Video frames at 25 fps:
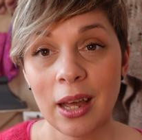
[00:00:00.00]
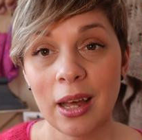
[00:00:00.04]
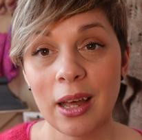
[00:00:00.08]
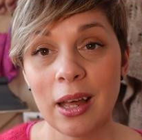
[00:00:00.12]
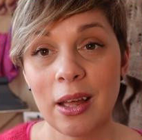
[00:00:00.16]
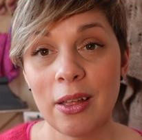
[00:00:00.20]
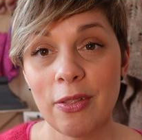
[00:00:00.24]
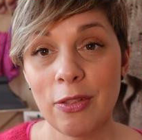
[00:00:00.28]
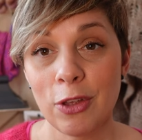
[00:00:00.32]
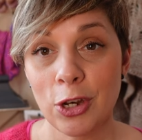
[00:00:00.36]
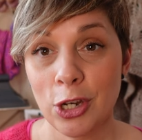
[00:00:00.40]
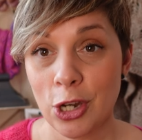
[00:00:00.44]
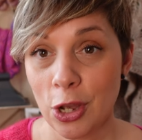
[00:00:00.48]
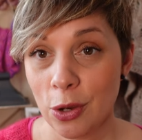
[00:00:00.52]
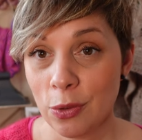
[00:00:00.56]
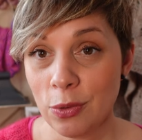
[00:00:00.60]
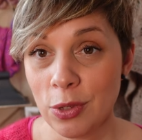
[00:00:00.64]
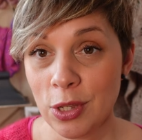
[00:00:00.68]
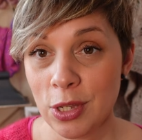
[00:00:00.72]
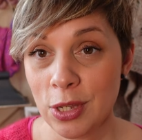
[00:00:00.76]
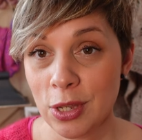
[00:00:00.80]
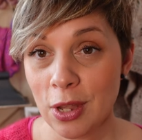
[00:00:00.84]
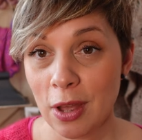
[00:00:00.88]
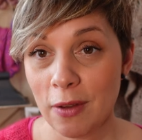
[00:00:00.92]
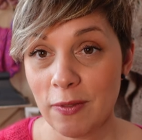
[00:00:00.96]
the
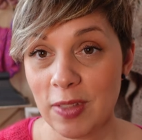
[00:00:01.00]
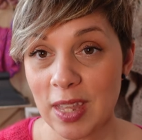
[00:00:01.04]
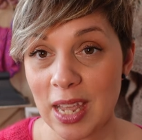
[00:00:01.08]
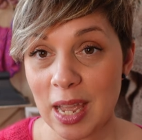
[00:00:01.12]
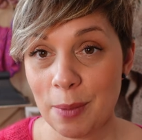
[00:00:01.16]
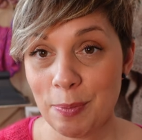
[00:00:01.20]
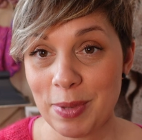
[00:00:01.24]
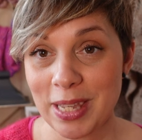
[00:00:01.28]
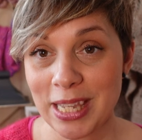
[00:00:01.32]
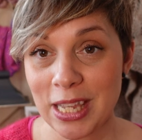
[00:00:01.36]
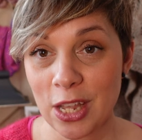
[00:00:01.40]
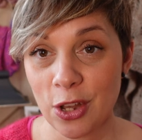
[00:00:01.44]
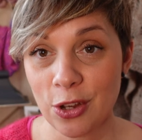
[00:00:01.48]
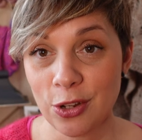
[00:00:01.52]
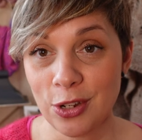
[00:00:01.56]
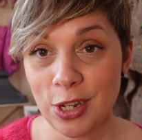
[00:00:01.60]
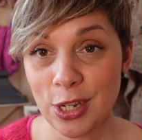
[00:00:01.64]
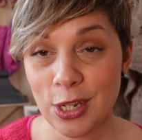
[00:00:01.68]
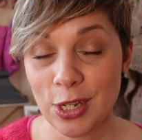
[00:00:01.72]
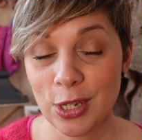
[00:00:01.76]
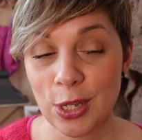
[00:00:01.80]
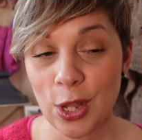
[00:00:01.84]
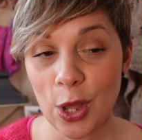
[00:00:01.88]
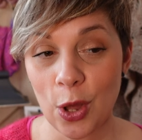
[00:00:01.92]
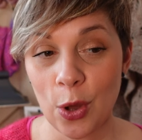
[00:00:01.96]
notes of the episode,
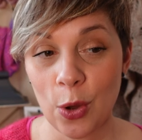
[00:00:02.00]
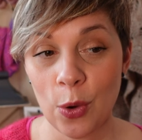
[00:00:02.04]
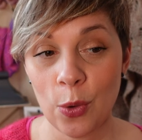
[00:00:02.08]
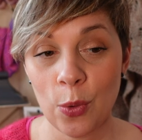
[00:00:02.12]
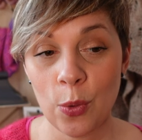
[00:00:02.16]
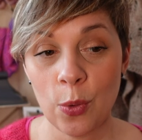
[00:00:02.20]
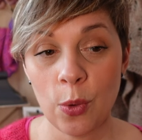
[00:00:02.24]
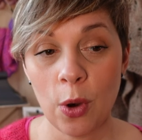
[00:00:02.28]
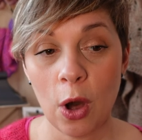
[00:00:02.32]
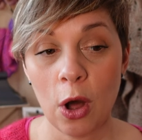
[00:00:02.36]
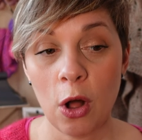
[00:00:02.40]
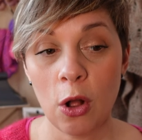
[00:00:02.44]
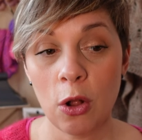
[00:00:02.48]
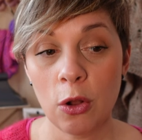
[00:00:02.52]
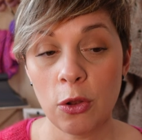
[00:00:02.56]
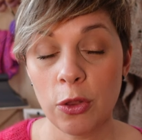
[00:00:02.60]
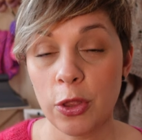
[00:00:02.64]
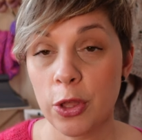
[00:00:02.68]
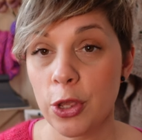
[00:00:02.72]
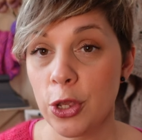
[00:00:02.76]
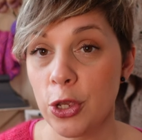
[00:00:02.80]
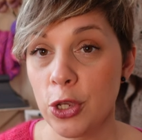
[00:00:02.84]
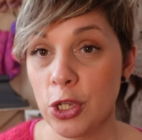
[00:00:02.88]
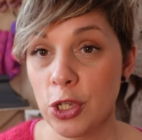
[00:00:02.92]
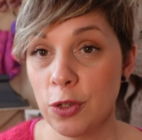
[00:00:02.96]
so all
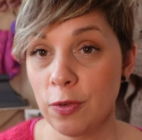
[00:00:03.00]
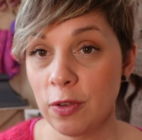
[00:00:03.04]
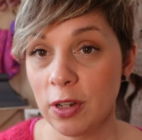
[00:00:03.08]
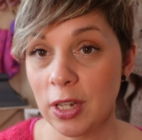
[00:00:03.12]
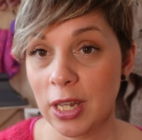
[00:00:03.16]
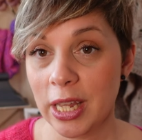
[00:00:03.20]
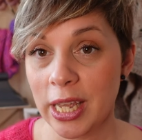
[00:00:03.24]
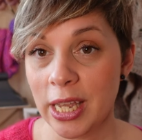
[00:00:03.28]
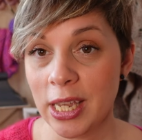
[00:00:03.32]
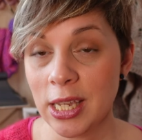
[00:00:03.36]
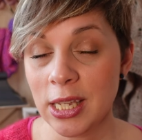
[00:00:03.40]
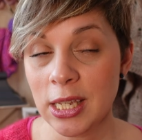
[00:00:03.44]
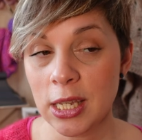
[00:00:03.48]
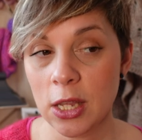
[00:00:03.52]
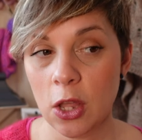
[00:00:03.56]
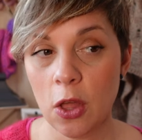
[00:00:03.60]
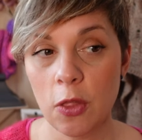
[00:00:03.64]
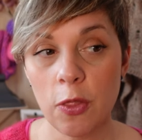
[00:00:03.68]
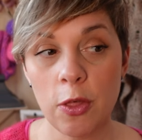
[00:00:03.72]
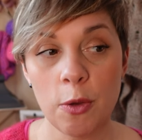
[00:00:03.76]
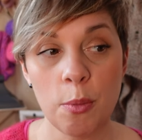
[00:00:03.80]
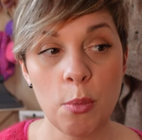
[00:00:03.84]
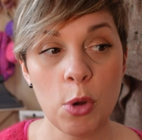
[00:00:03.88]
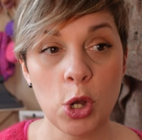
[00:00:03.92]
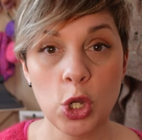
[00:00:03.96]
the useful links.
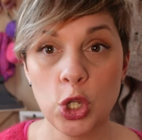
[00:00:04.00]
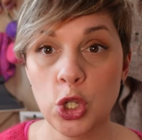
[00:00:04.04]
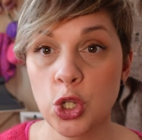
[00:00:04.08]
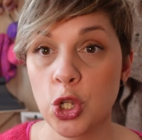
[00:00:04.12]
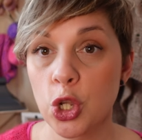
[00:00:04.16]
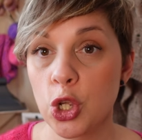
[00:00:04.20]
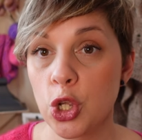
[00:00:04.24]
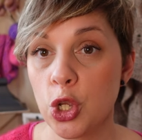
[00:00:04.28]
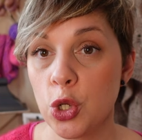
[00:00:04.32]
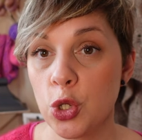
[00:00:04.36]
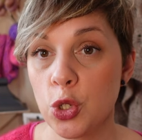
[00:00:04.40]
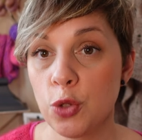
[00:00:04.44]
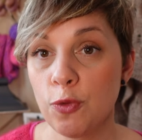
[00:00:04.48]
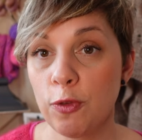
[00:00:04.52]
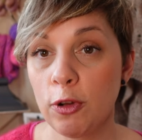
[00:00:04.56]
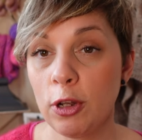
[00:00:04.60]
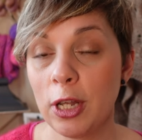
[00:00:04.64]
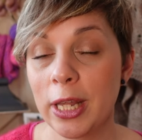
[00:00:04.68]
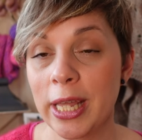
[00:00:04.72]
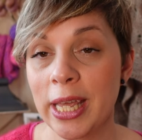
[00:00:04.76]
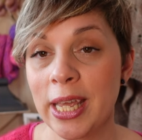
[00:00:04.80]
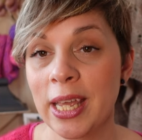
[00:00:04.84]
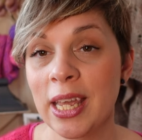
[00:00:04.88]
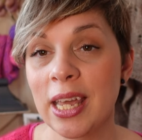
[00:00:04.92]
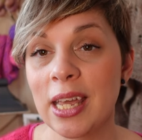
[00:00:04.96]
The most useful
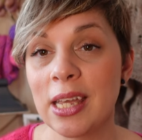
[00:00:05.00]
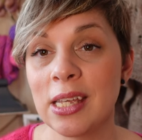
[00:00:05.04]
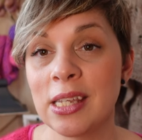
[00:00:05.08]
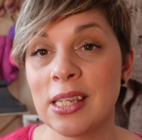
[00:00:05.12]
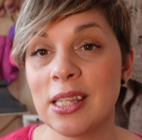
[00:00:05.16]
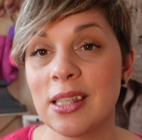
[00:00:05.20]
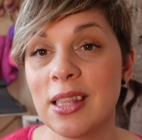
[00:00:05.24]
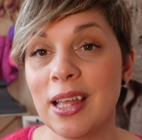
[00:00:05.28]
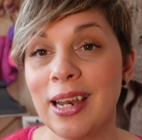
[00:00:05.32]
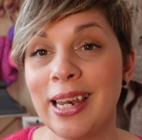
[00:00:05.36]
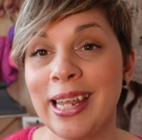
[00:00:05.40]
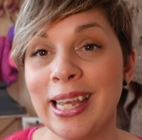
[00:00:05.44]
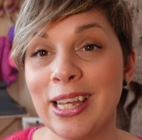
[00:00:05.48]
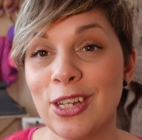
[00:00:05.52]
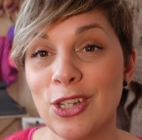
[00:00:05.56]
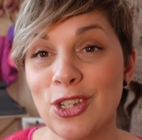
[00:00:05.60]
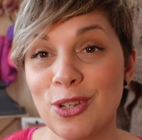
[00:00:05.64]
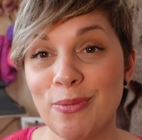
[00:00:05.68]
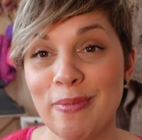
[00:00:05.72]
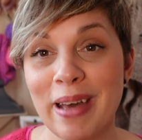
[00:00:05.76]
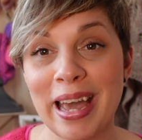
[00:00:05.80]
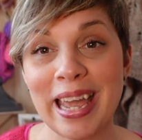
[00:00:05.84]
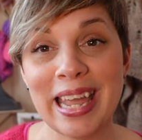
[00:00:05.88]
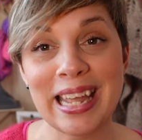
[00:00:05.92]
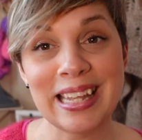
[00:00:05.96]
link is the link
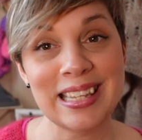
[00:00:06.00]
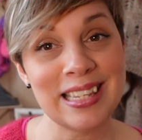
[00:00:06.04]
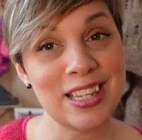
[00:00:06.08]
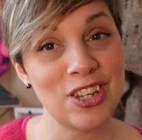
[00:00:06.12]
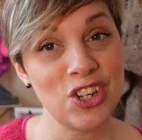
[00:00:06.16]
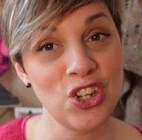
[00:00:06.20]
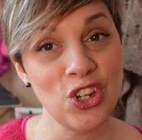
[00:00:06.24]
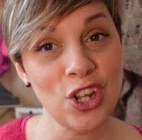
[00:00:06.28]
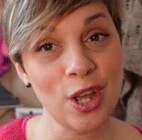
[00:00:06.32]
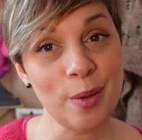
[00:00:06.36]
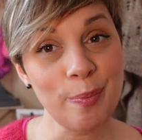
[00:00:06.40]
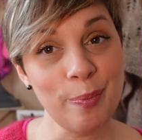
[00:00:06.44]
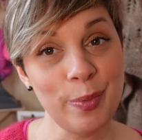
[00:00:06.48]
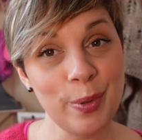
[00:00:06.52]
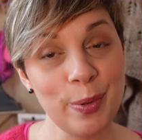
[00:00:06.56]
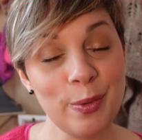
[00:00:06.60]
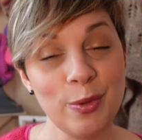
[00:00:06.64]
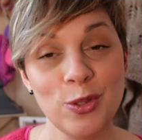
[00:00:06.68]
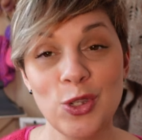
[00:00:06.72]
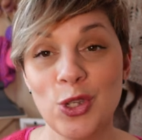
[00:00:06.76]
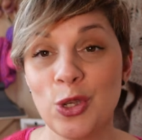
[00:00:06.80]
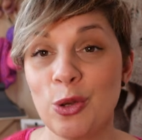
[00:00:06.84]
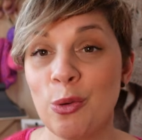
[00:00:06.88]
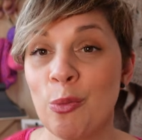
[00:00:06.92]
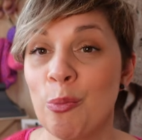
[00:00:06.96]
to my Etsy shop
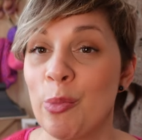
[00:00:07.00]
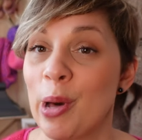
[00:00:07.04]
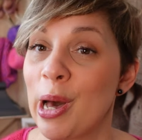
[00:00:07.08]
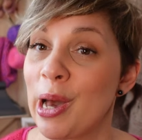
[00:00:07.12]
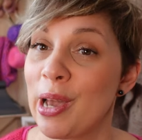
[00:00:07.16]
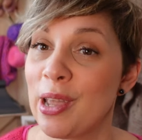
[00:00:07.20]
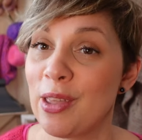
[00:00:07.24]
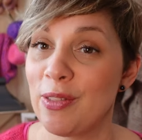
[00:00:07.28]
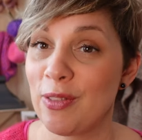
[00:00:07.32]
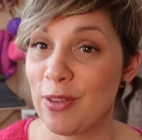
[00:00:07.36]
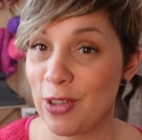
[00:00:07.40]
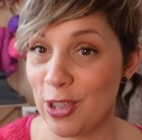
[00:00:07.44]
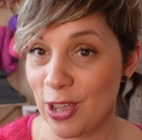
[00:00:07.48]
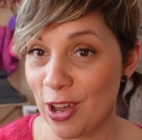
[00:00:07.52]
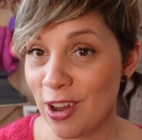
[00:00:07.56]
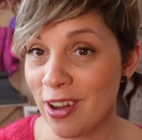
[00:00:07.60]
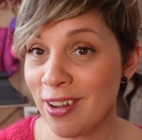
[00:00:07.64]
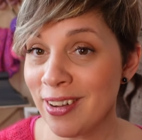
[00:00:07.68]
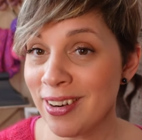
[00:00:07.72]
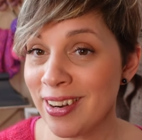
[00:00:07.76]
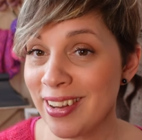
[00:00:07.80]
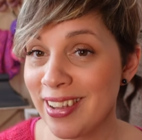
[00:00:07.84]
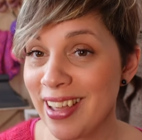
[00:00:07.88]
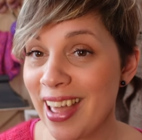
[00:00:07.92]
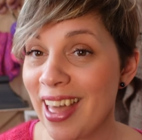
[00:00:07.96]
to buy the
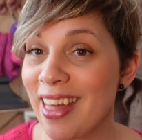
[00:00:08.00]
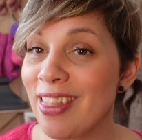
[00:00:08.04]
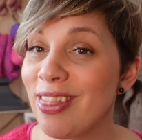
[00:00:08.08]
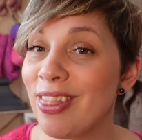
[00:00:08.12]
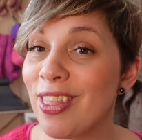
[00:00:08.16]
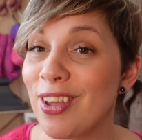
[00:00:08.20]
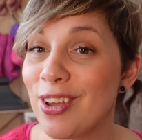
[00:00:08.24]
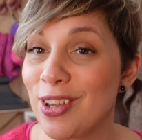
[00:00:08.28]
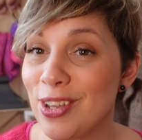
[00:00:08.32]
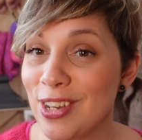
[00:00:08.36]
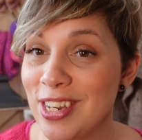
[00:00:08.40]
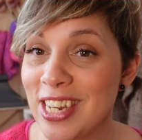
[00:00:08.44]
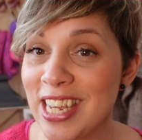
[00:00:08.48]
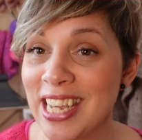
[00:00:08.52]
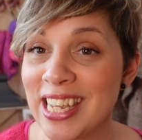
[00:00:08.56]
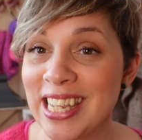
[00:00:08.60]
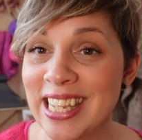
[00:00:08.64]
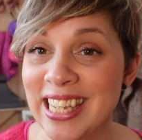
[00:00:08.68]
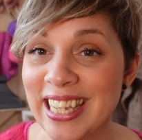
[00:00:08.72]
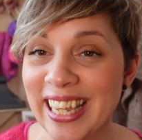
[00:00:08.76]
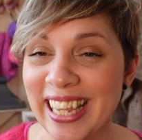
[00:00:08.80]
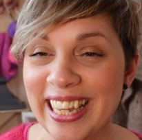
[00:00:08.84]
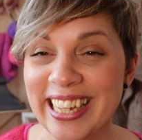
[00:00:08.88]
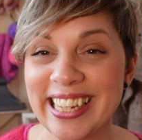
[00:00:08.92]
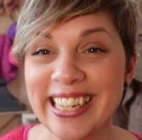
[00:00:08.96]
yarn and the
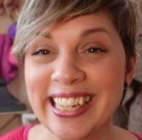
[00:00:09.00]
goodies.